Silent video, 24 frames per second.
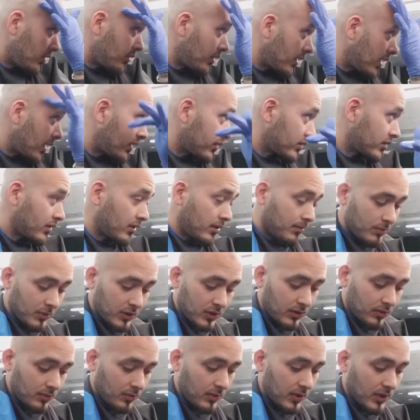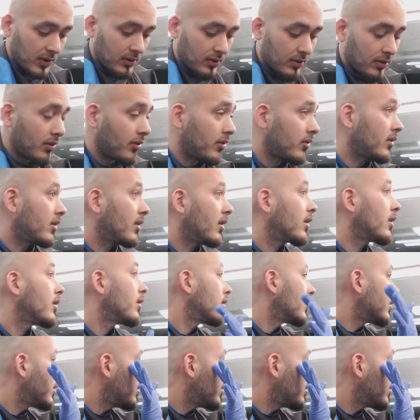your hand's gonna be sweating all day.